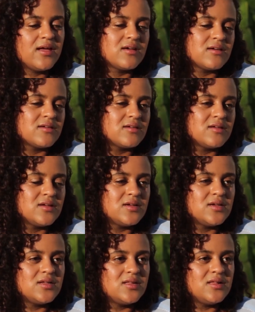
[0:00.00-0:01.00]
not like,
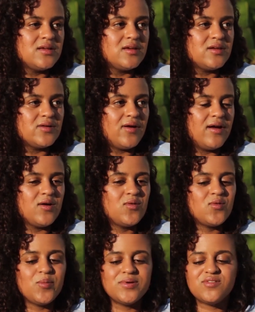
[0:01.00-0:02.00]
you know, I
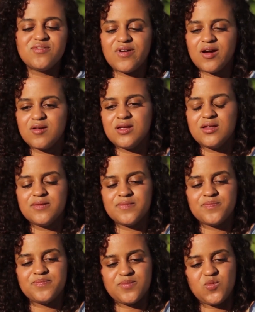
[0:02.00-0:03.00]
grew up in a very,
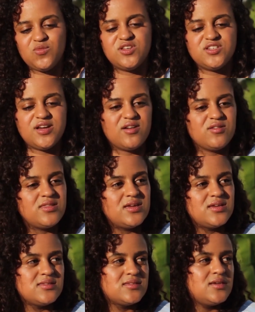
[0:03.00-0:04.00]
we share
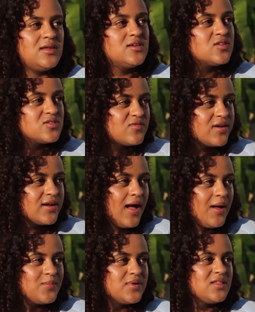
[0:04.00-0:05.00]
things, and that's also very
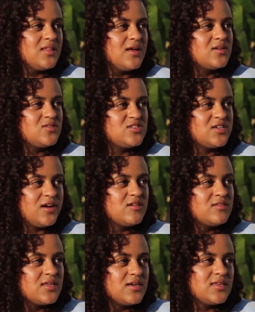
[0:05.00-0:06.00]
Gambian. Like we
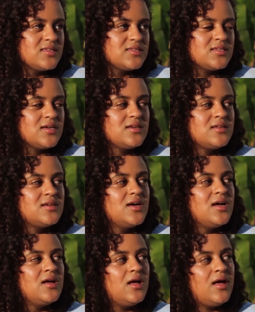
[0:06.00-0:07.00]
share things, and
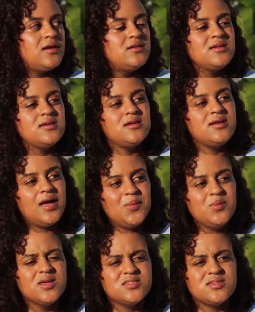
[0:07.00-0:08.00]
in
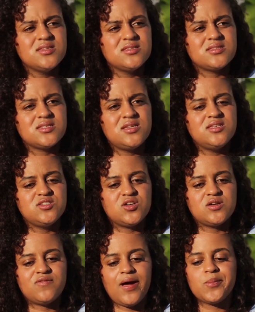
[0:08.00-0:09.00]
Gambia is
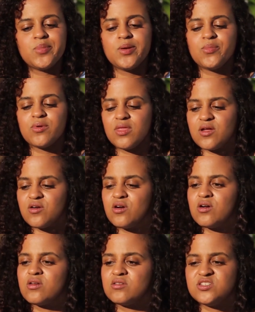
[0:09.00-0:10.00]
easier to find people that
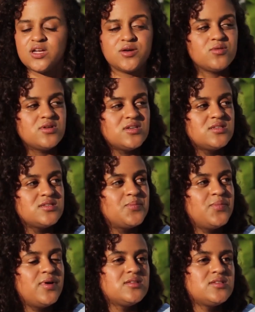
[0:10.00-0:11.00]
are generous,
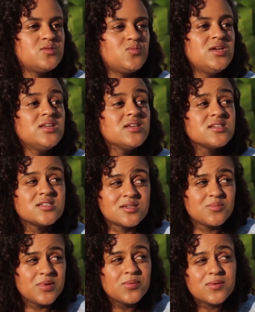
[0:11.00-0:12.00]
but Swedish
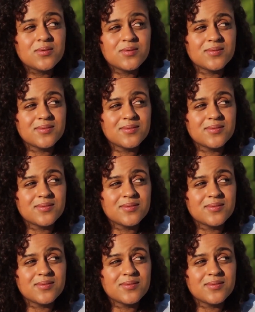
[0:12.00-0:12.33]
people